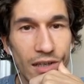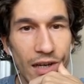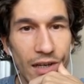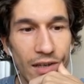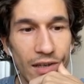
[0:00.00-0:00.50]

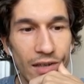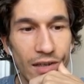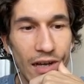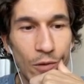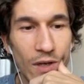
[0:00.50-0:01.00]
I
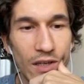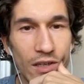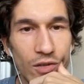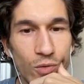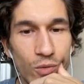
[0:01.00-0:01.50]
now I
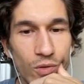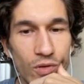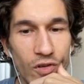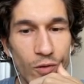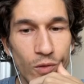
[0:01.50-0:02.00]
can do
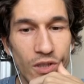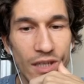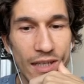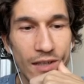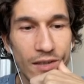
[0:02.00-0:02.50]
road
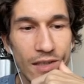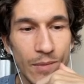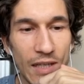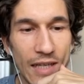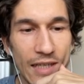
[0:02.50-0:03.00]
settles,
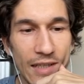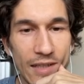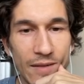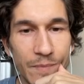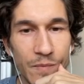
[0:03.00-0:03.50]
but I need a.
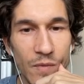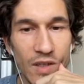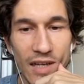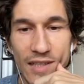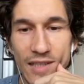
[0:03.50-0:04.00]
Um, yeah,
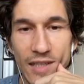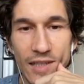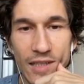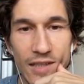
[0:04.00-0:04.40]
I still need.